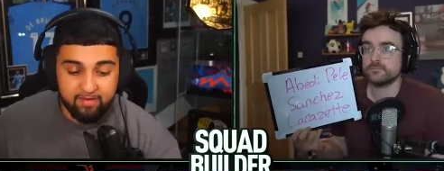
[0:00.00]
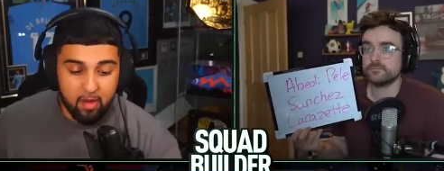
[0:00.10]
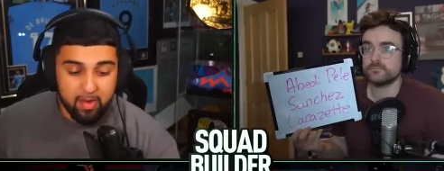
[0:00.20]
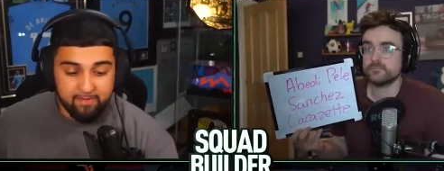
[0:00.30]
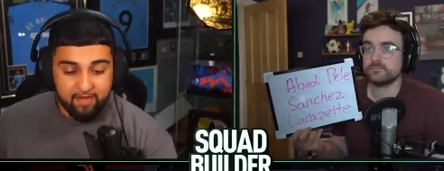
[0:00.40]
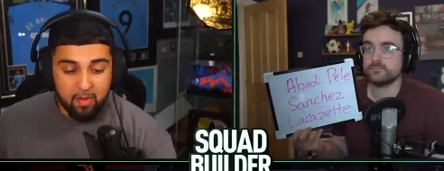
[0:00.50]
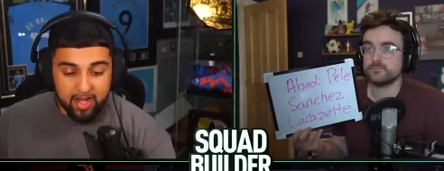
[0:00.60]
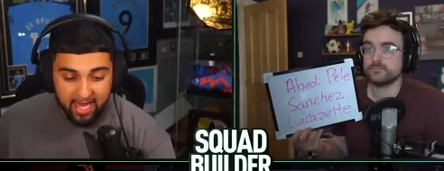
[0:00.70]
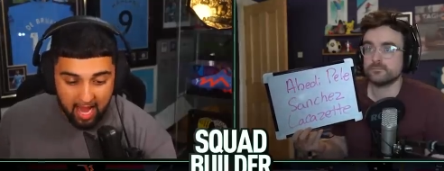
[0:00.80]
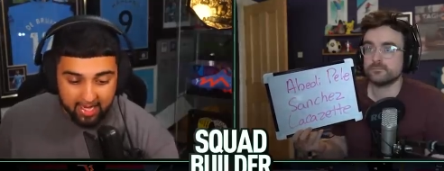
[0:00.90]
Speaker 1: very,
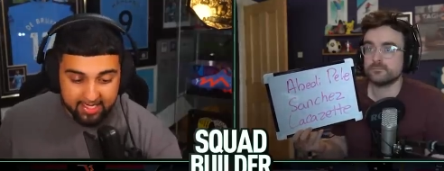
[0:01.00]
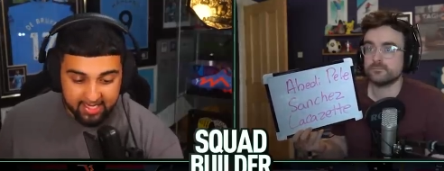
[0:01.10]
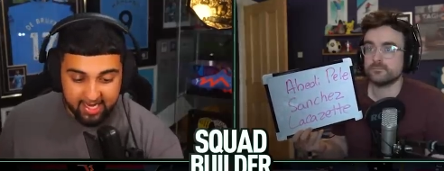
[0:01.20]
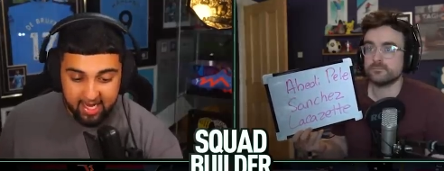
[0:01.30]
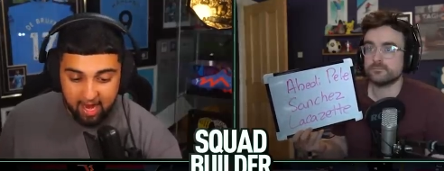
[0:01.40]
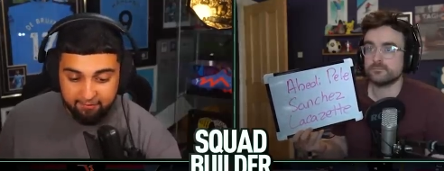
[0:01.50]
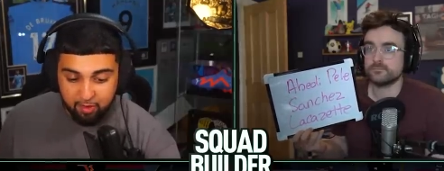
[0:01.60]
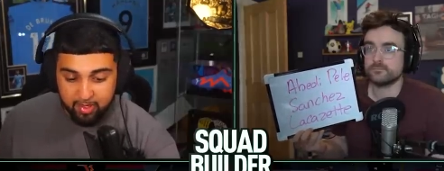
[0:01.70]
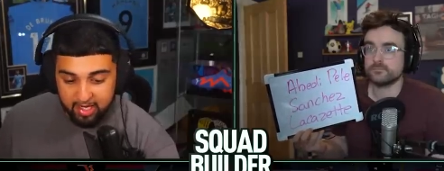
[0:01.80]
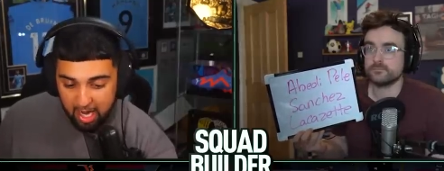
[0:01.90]
very kindly, if
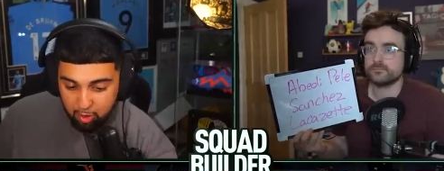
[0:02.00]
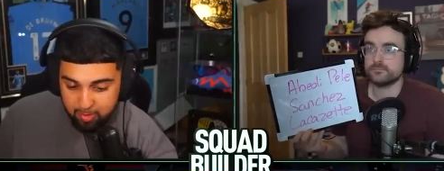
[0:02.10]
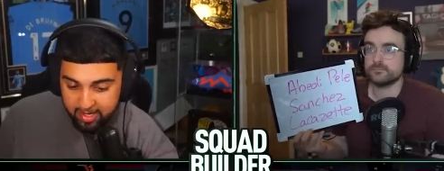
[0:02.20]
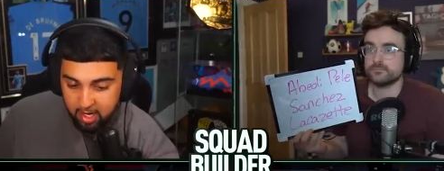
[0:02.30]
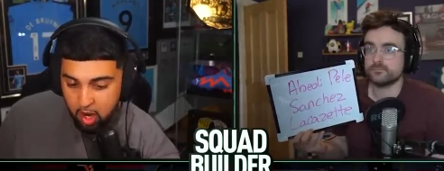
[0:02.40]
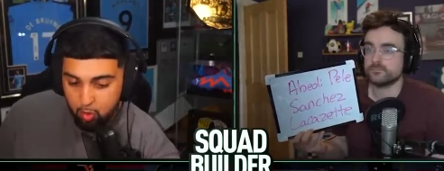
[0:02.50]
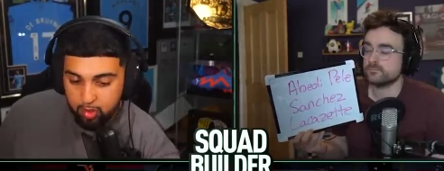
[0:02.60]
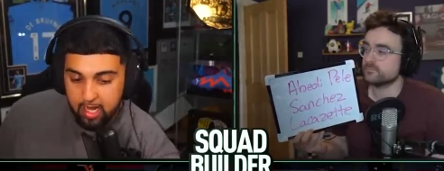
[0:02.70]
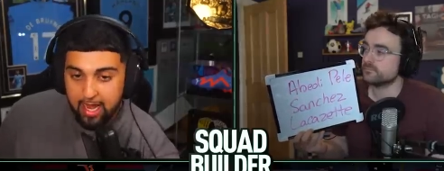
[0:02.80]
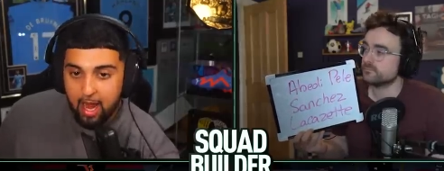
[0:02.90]
you would allow me,
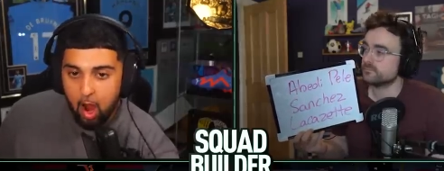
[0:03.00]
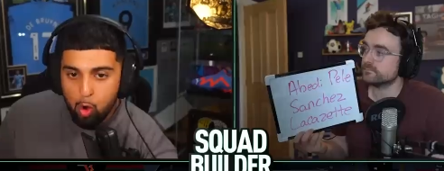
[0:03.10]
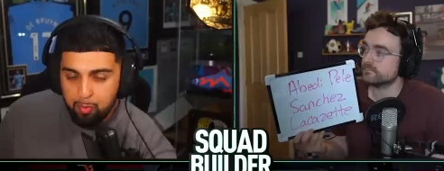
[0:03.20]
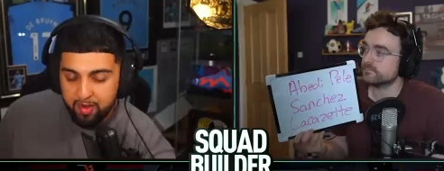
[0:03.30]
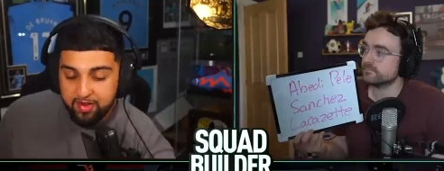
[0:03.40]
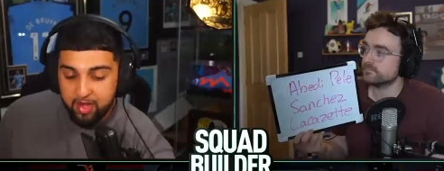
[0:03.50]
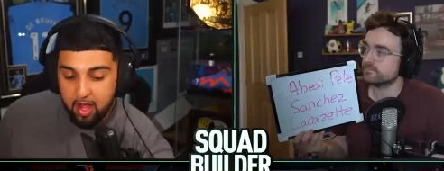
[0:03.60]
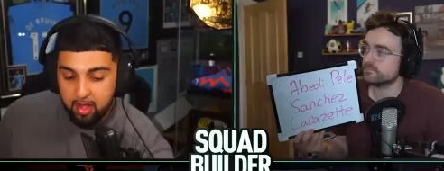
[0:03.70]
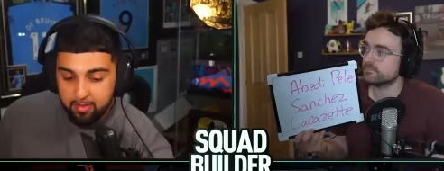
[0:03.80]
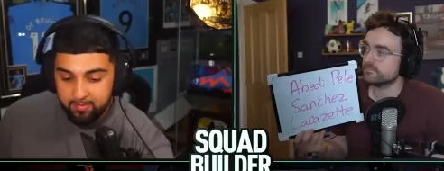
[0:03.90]
would like
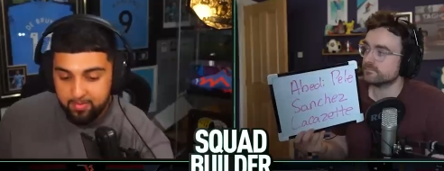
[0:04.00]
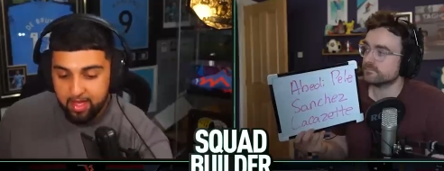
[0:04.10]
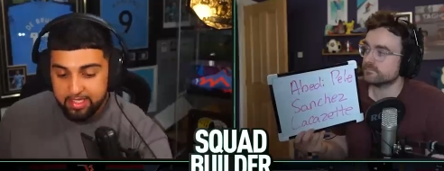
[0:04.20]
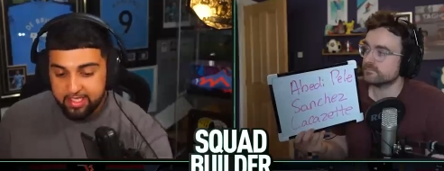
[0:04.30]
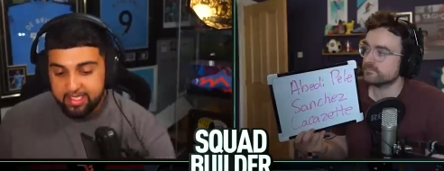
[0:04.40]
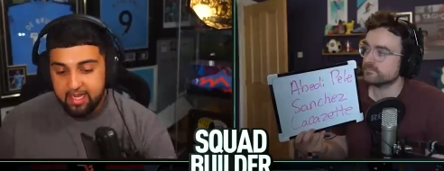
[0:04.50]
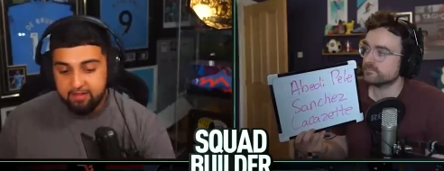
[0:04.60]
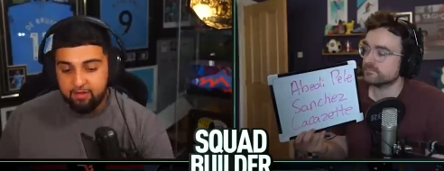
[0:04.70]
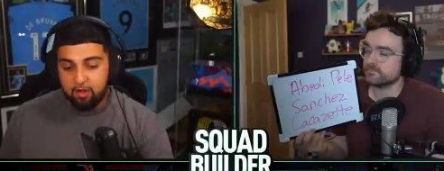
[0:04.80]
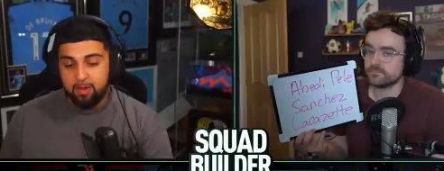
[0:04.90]
Öpenda as a
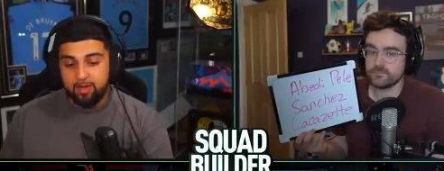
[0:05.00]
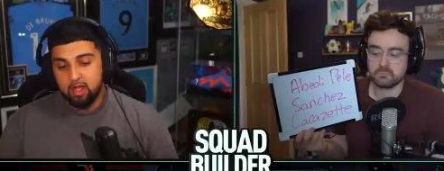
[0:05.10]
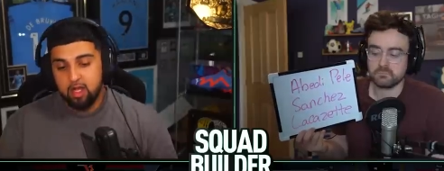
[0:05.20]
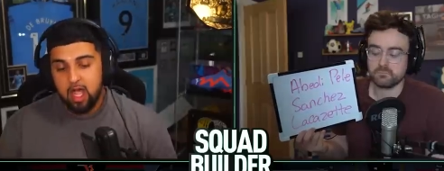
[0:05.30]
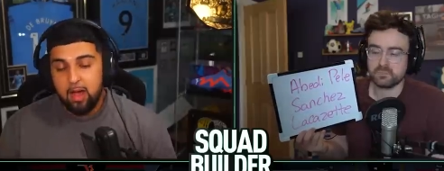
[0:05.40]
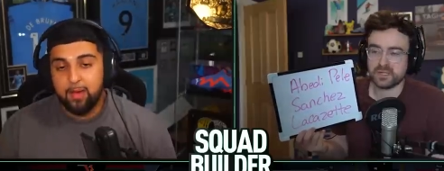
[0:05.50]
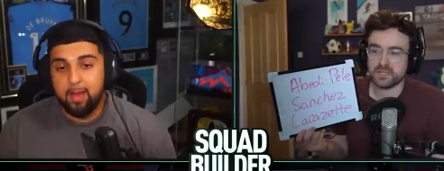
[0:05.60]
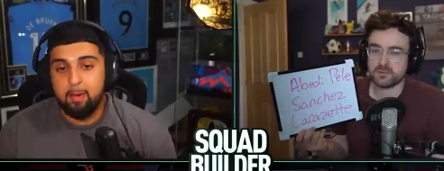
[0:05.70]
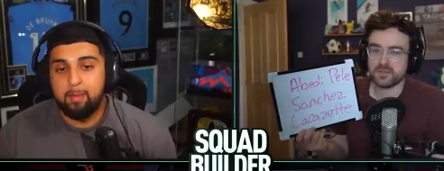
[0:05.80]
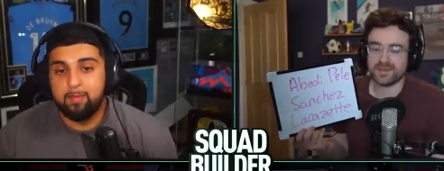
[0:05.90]
centre-forward. I
Speaker 2: would
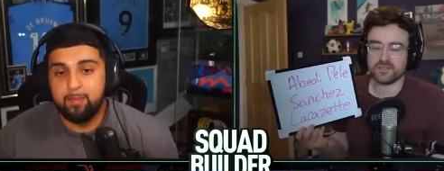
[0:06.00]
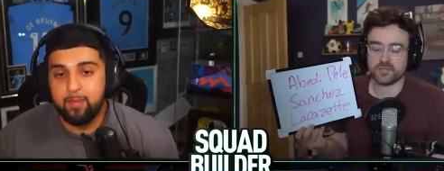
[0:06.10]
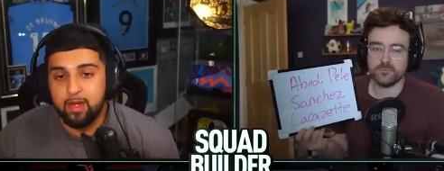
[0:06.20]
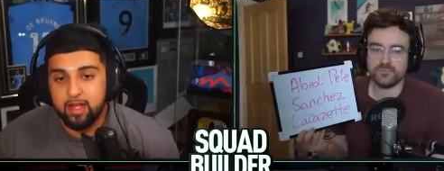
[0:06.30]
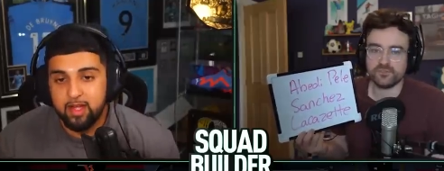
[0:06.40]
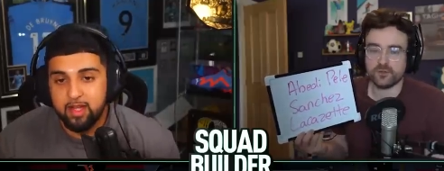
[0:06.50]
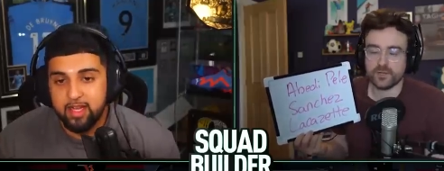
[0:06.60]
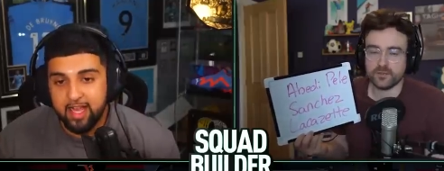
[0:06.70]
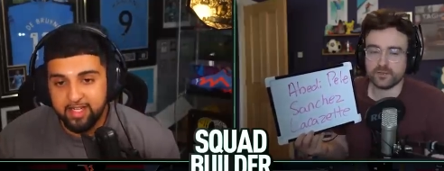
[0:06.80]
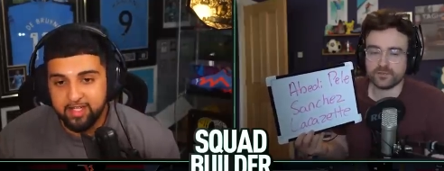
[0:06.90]
play the month, I assume. There's
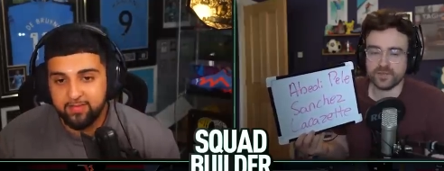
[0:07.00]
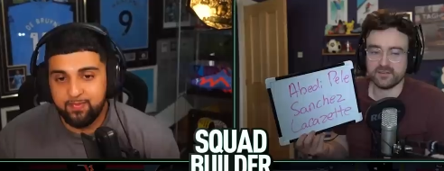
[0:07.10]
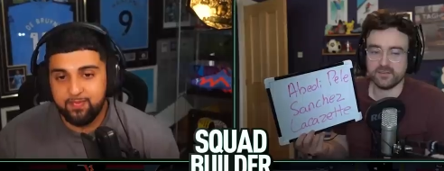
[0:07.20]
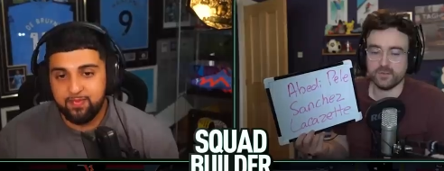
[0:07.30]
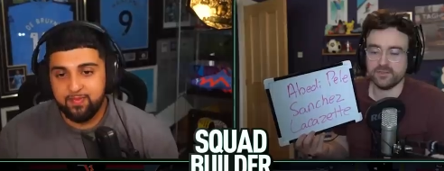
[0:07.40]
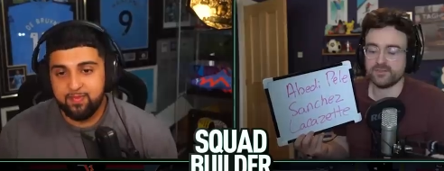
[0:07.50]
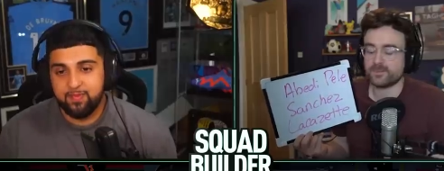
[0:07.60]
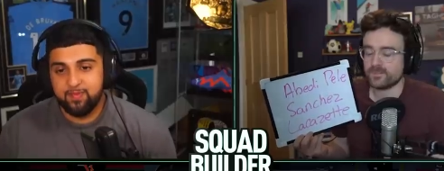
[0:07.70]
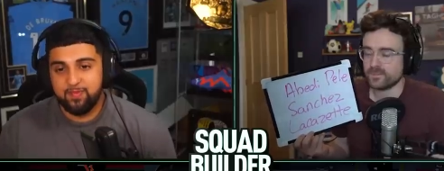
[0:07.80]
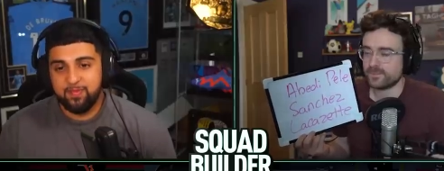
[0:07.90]
no way you got 13
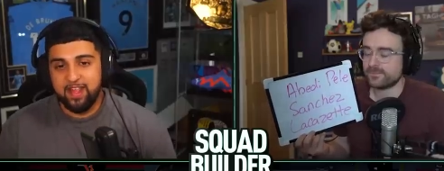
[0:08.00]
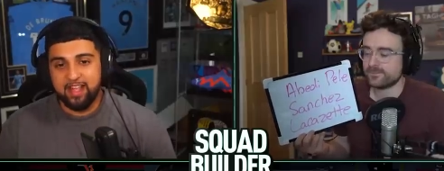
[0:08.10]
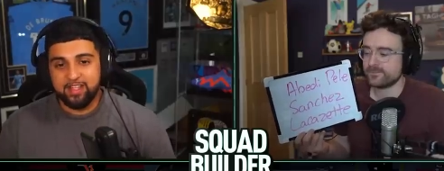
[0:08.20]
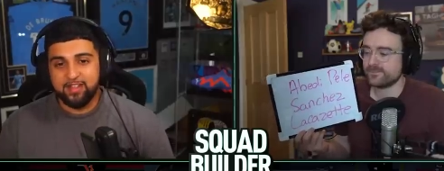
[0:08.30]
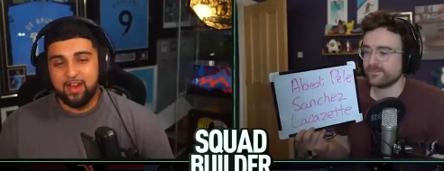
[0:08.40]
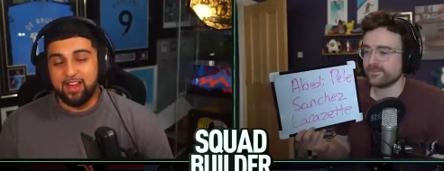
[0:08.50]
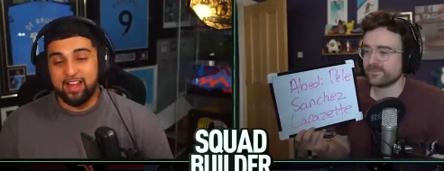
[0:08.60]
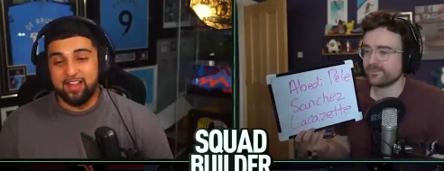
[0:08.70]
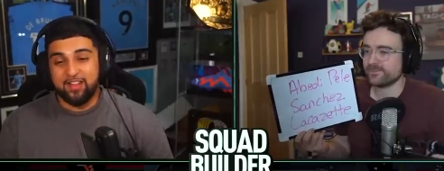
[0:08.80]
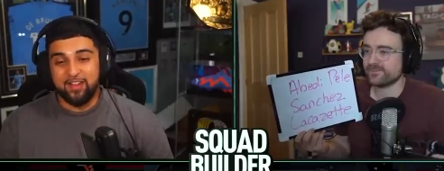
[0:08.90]
wins.
Speaker 1: Yes, no, I
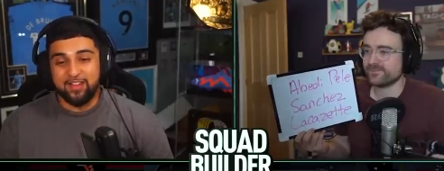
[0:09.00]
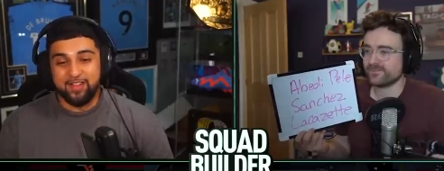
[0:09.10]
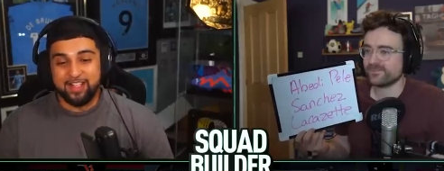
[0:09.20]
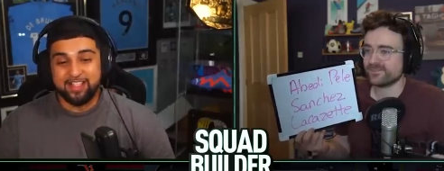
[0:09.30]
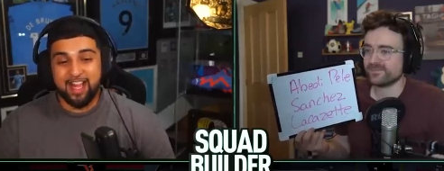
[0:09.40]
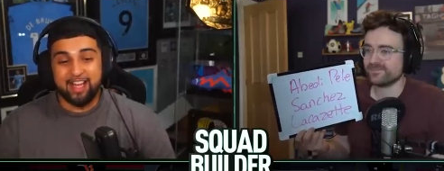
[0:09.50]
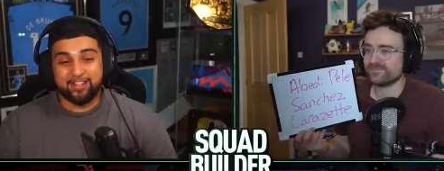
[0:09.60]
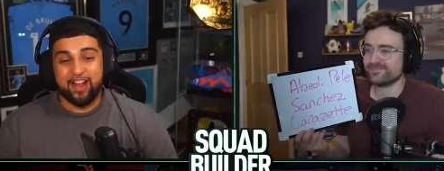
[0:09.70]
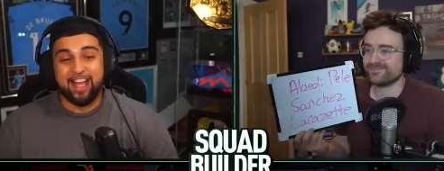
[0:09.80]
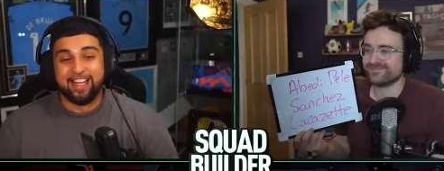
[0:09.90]
didn't get 13 wins. I
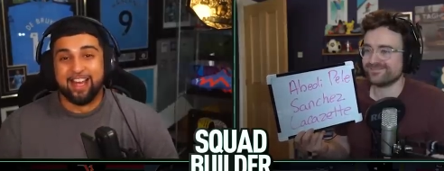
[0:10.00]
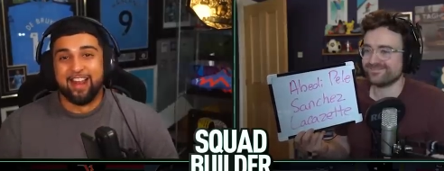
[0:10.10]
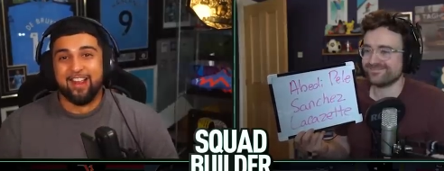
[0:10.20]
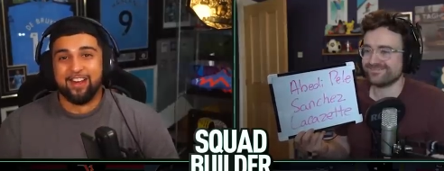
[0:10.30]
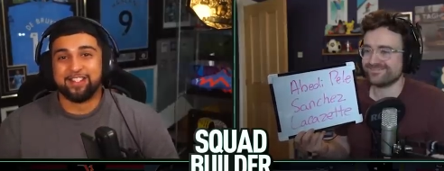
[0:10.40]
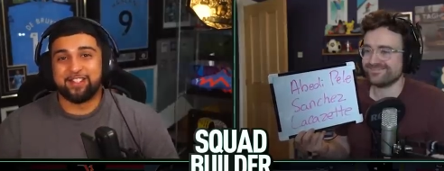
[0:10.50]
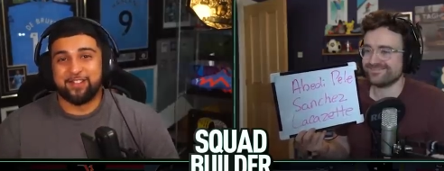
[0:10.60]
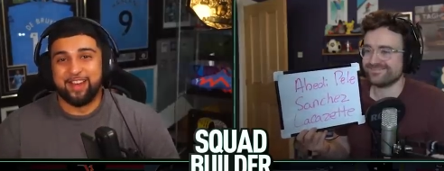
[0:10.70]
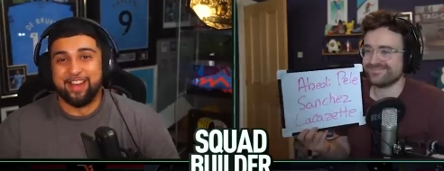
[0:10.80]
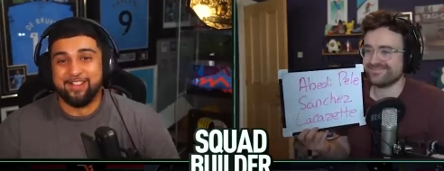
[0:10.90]
tried and I lost
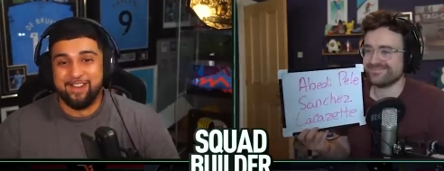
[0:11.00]
3 in a